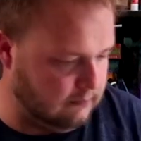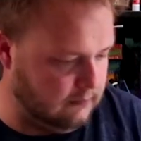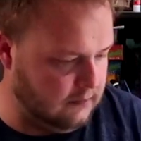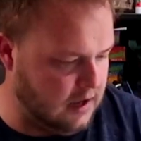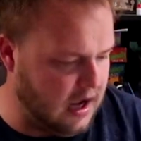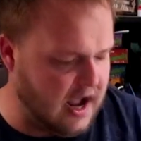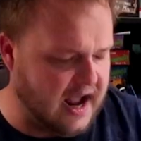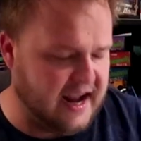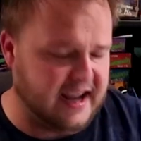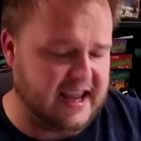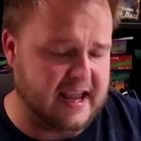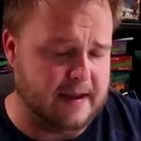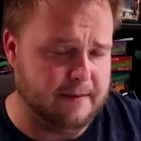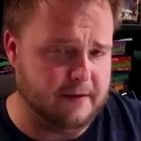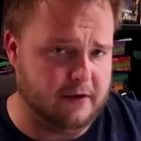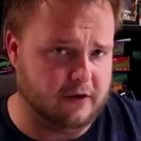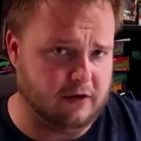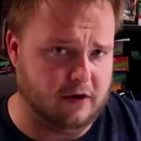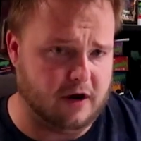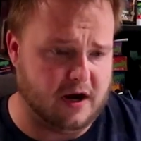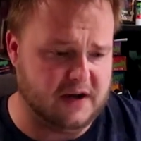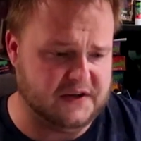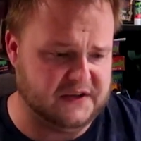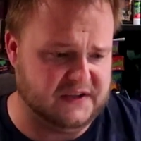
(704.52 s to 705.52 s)
I came
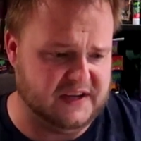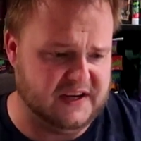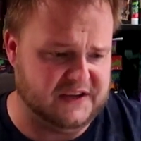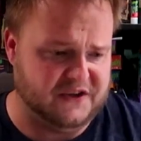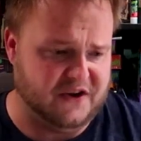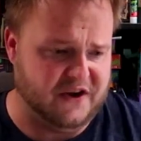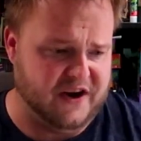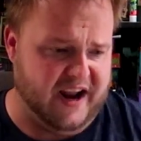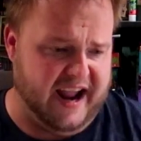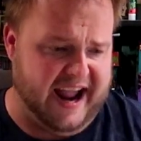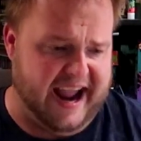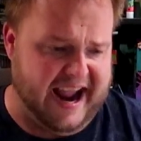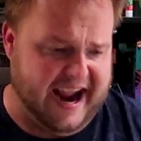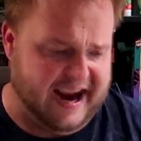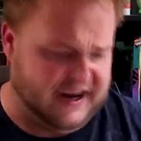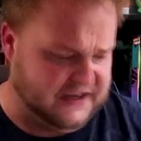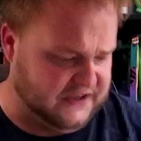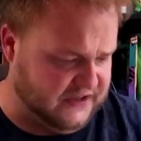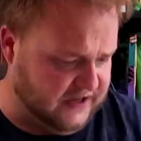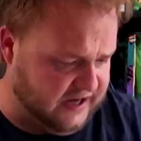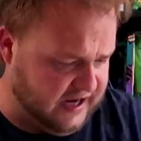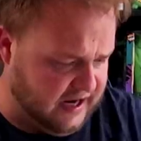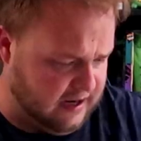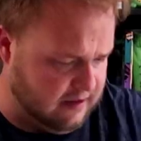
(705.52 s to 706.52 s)
across this on
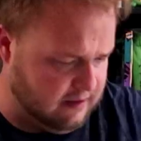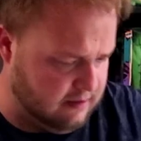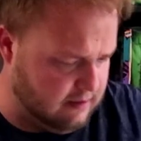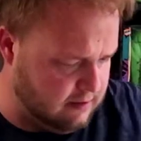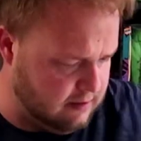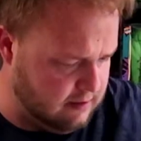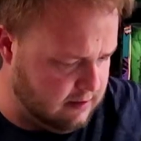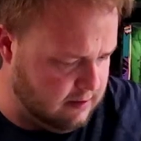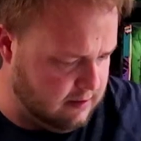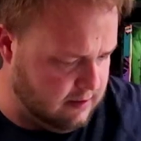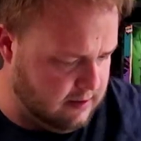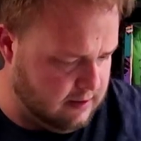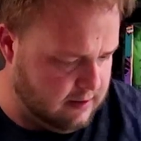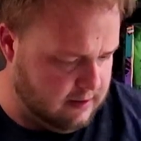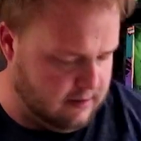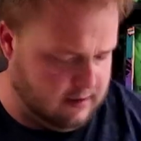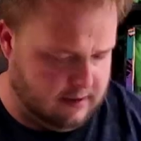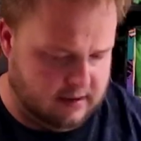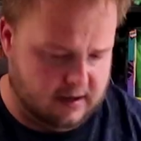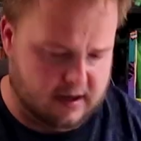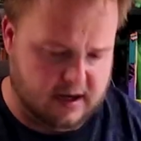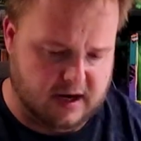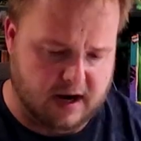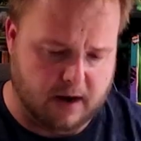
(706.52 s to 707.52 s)
accident
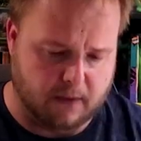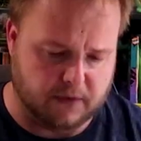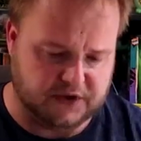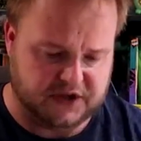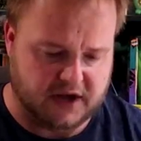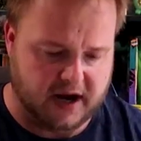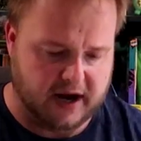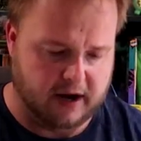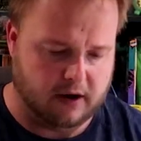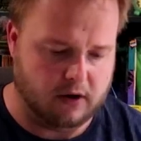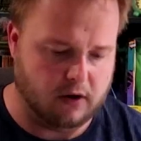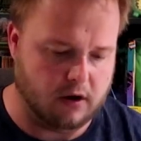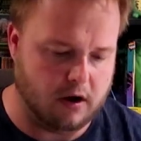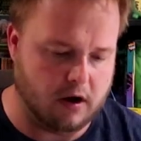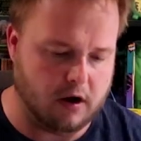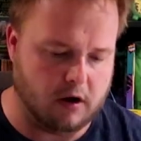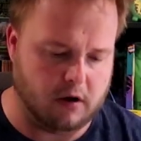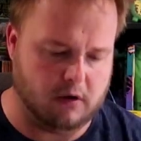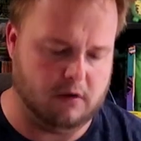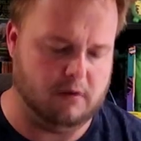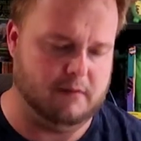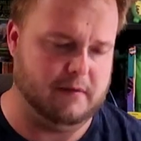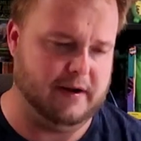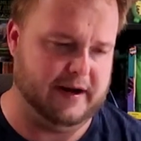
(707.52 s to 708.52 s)
and I was like,
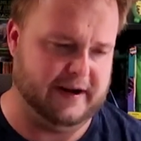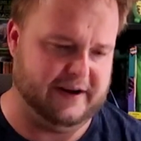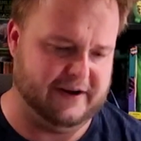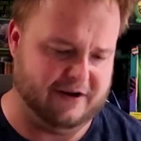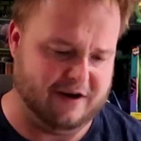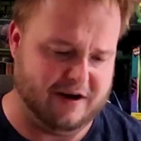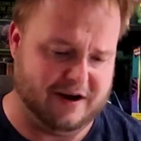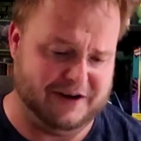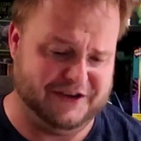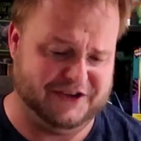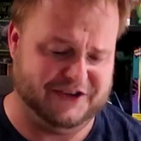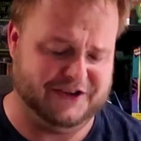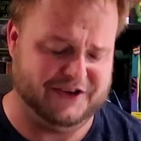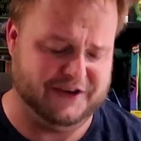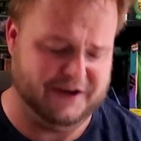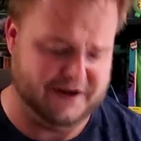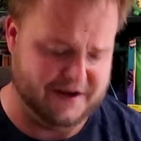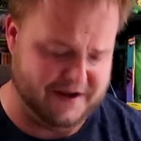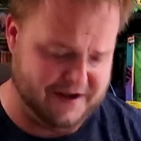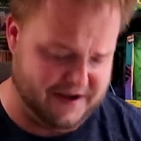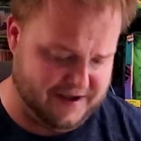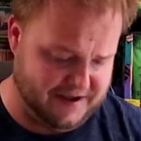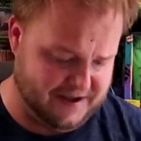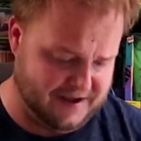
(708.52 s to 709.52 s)
oh my gosh,
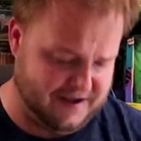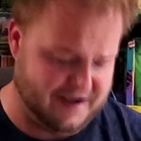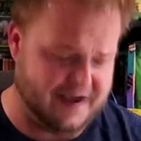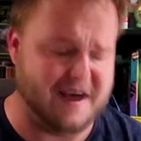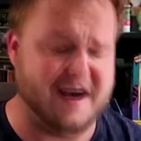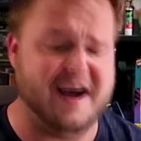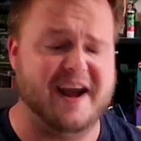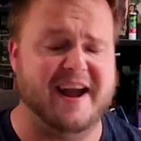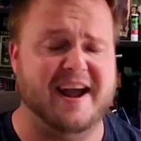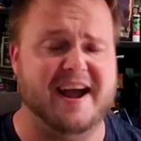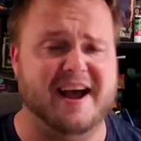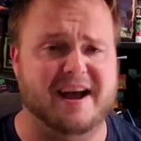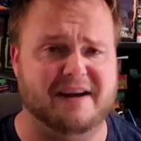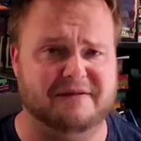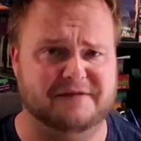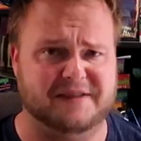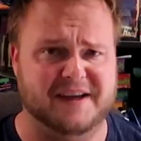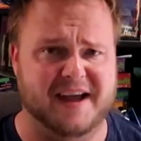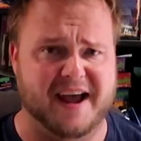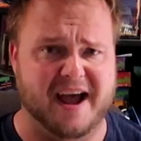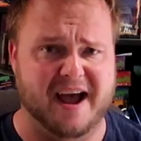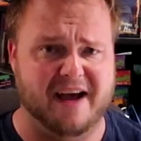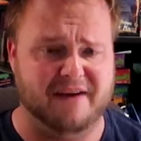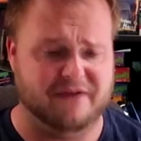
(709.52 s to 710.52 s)
I have
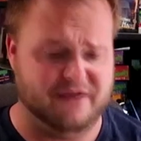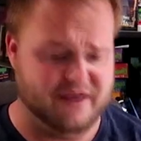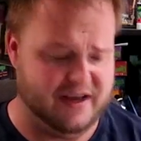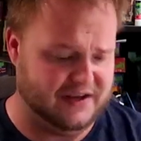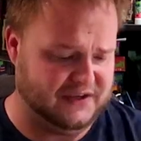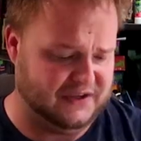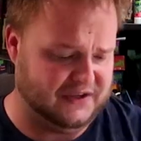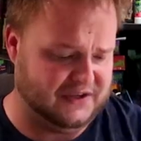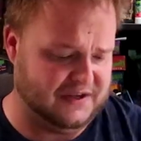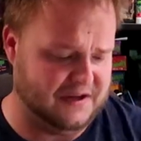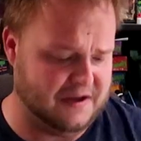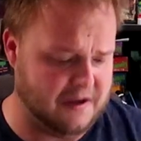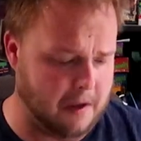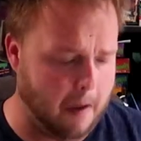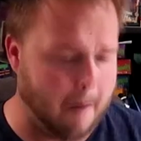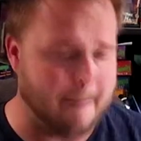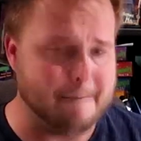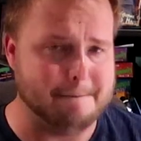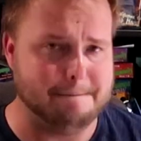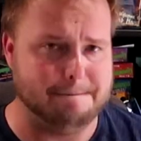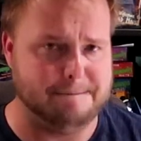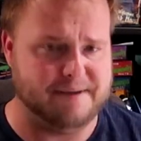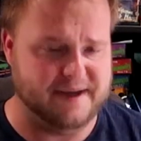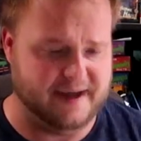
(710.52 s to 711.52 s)
to have this
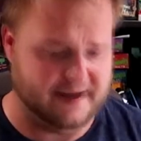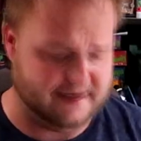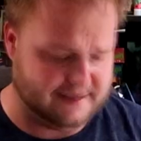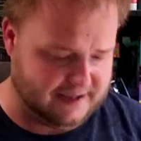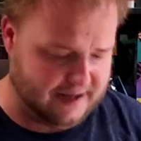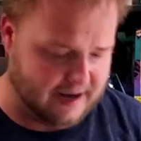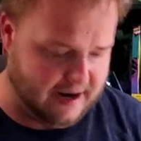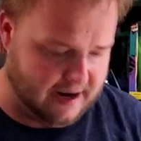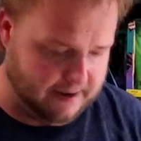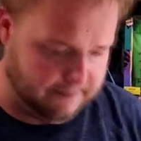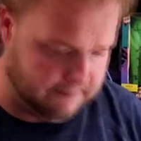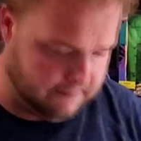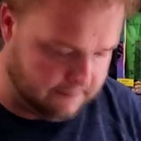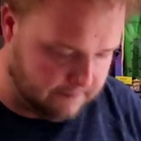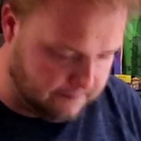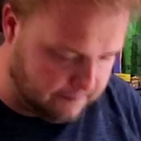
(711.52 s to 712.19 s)
big time.